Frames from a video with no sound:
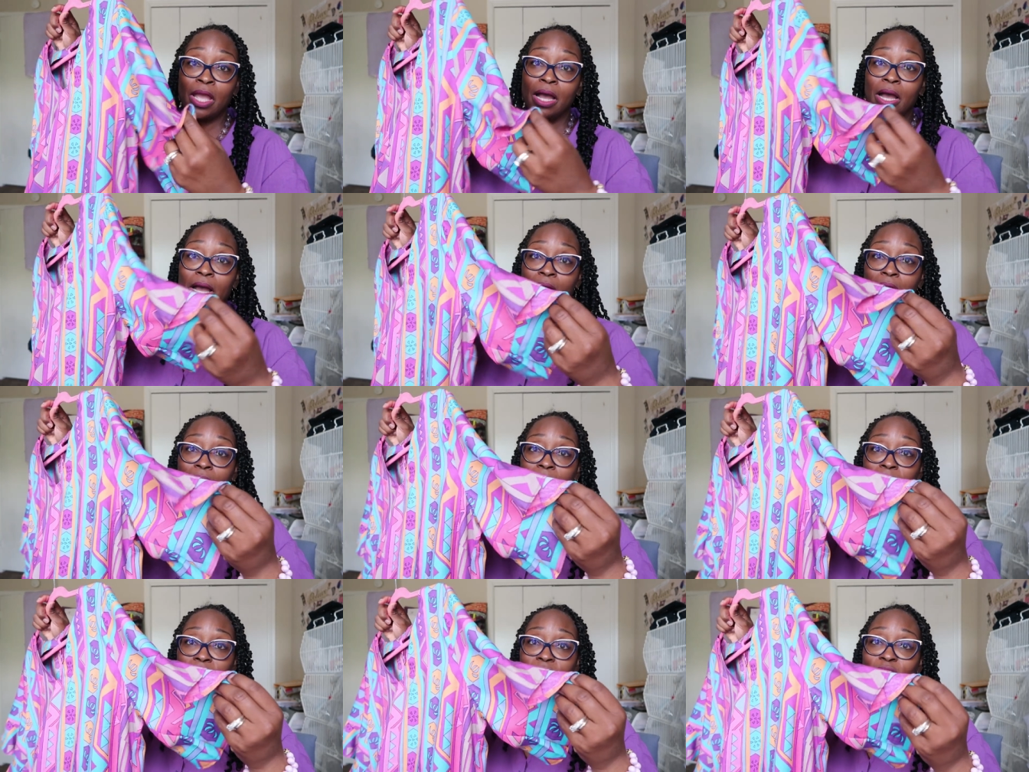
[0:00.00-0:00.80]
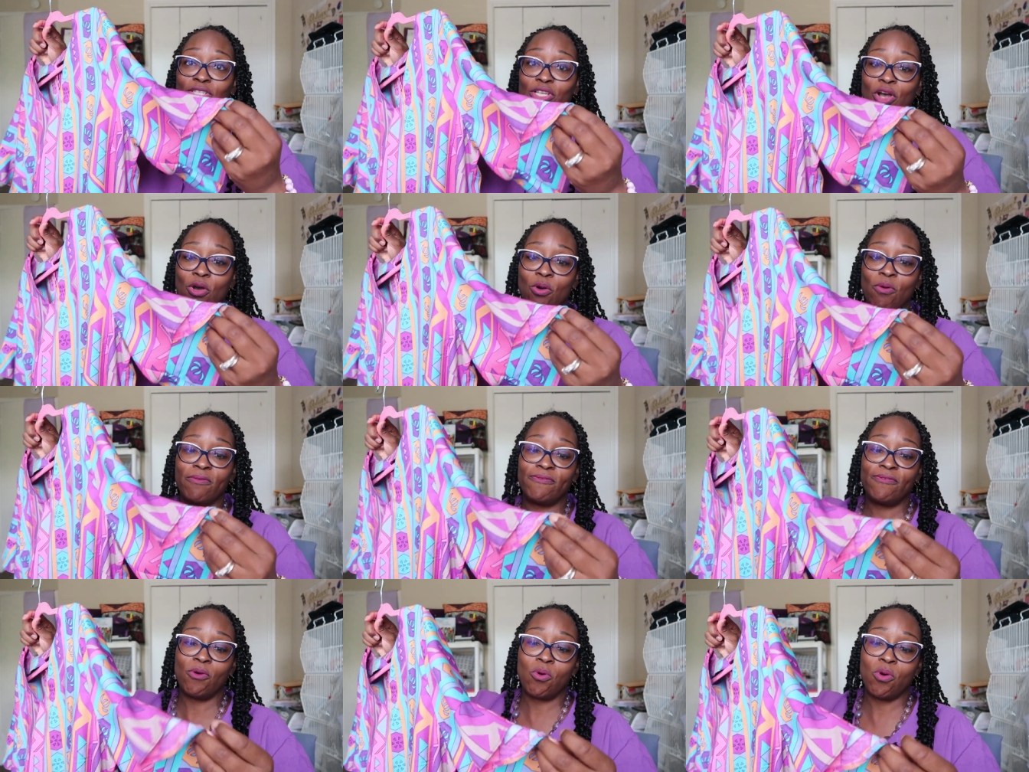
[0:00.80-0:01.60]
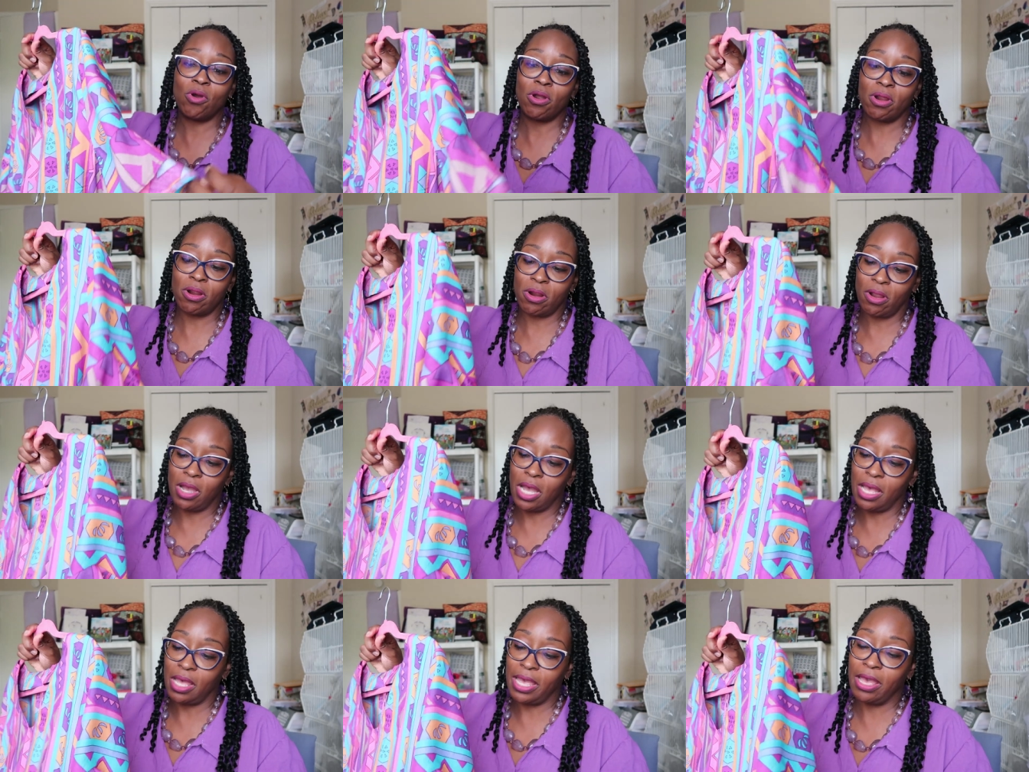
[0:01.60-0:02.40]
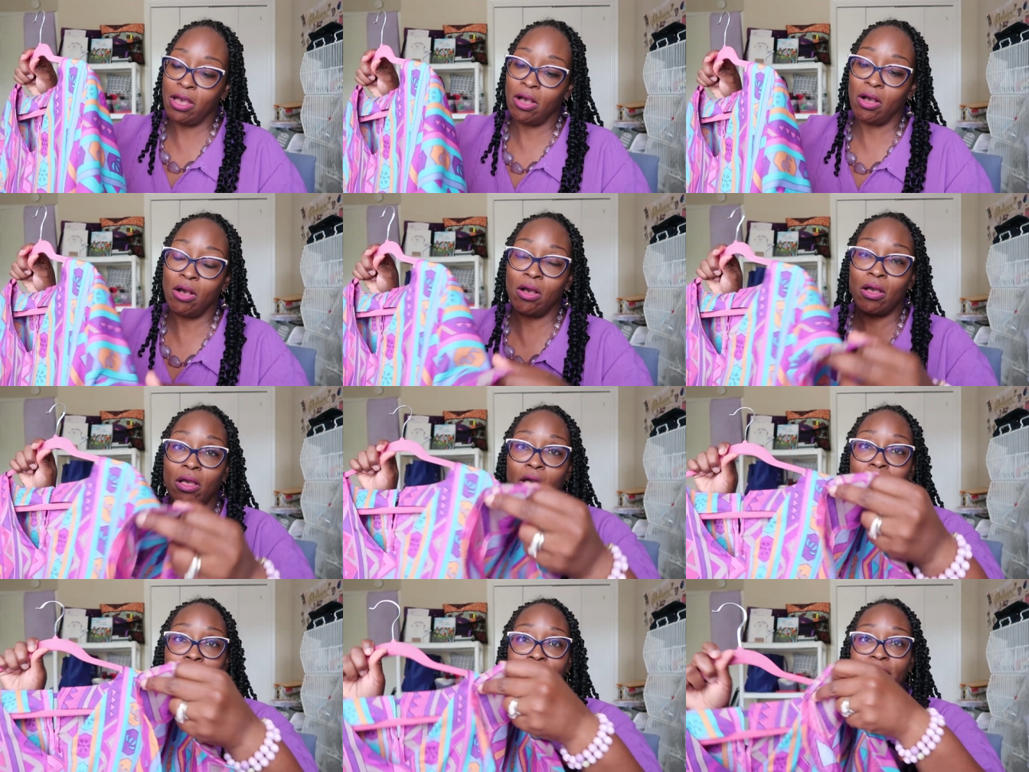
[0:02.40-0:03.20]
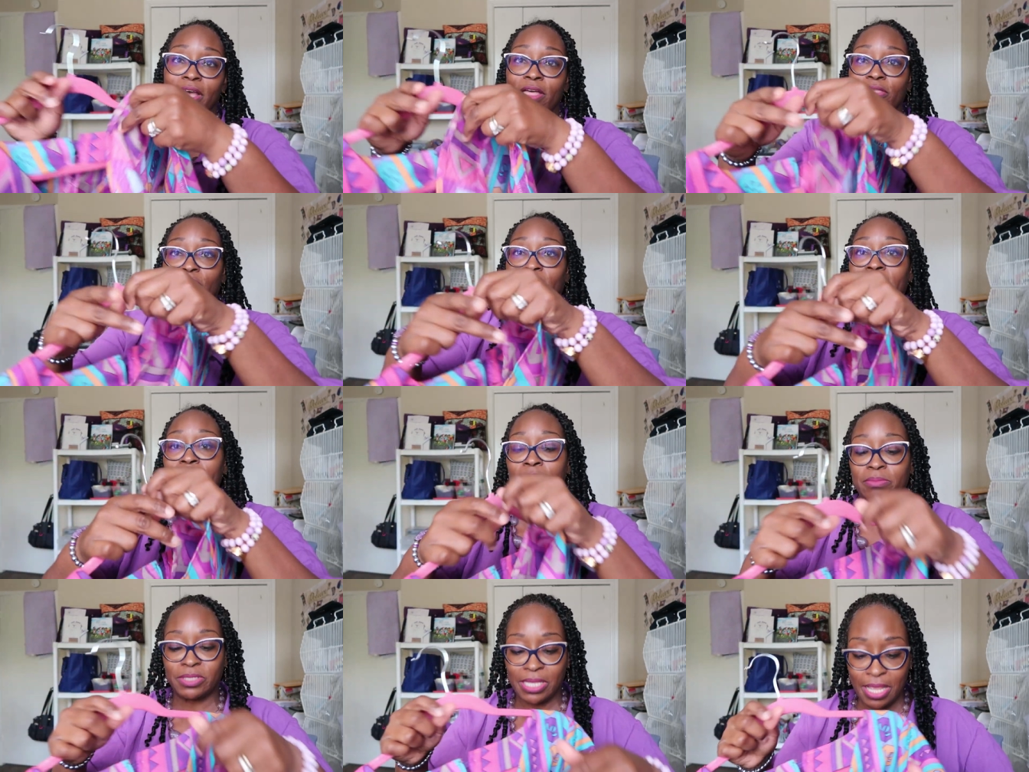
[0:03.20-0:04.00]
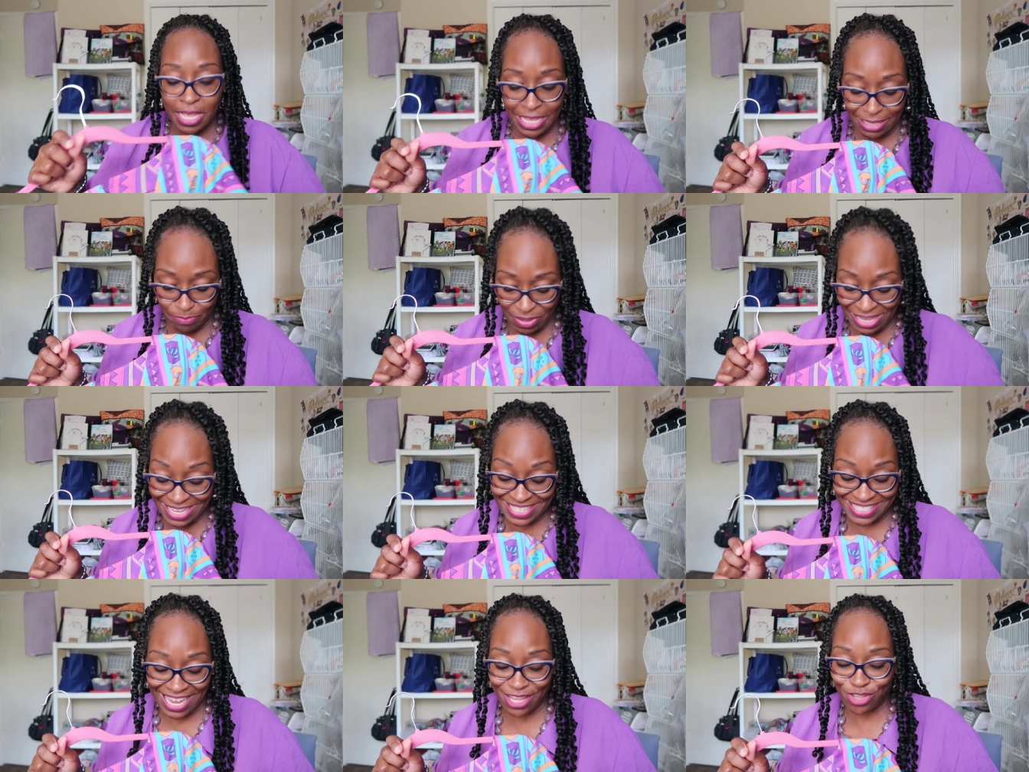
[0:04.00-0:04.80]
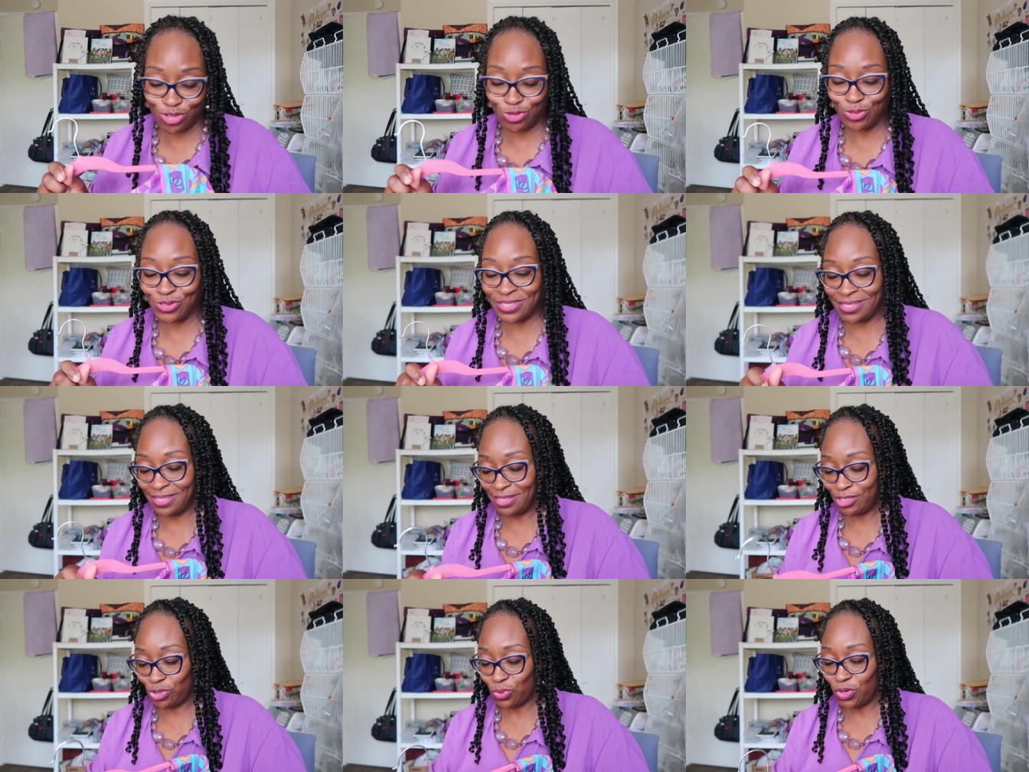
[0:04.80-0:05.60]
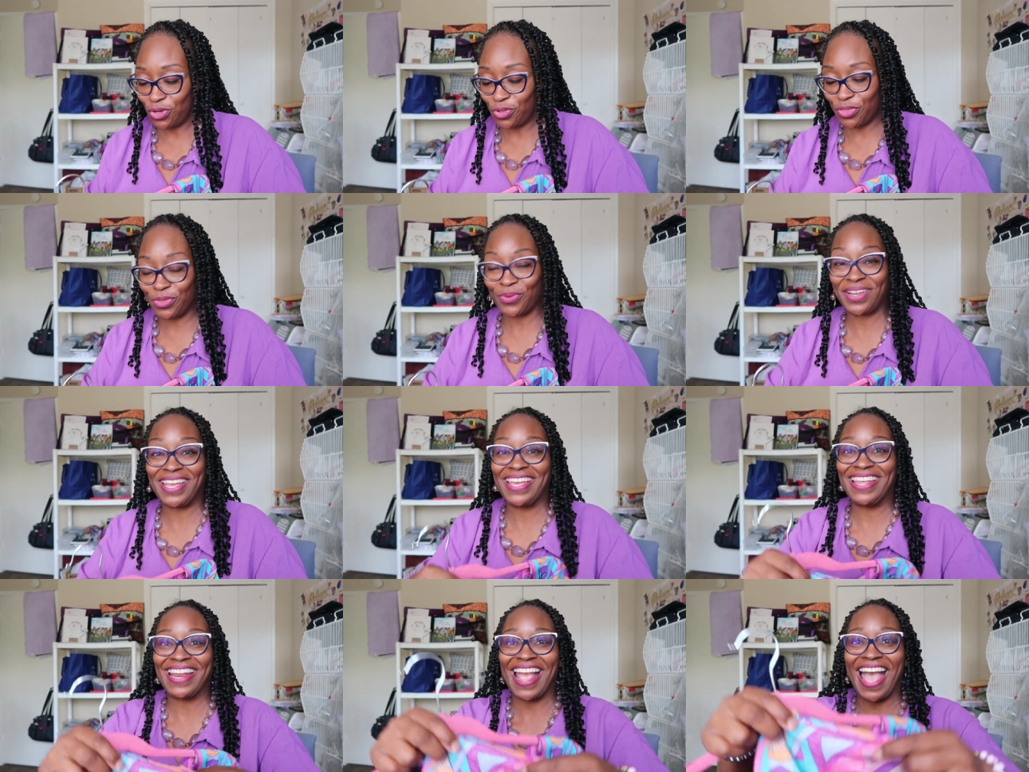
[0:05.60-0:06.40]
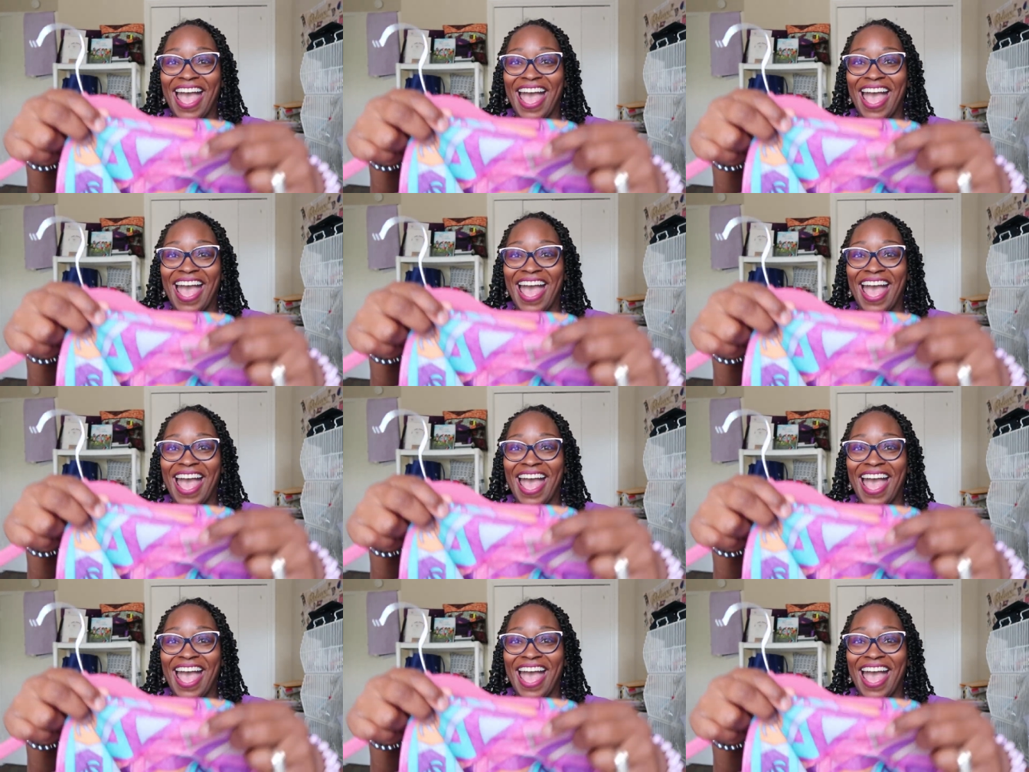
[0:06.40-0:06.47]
Um, so for uh, all the other hems, because I used the swirl thread,